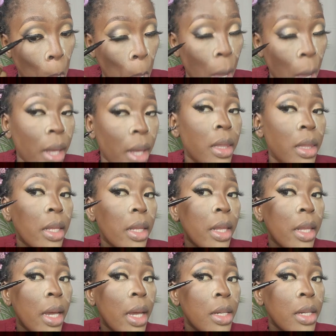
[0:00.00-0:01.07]
and
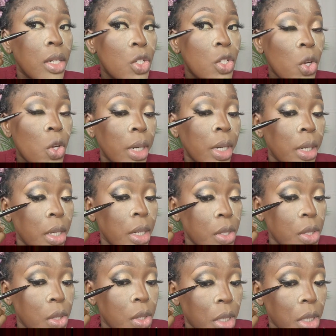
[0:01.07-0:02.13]
then joining it
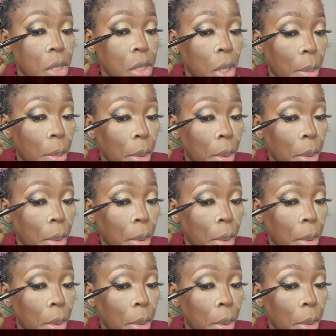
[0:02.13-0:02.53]
to the top.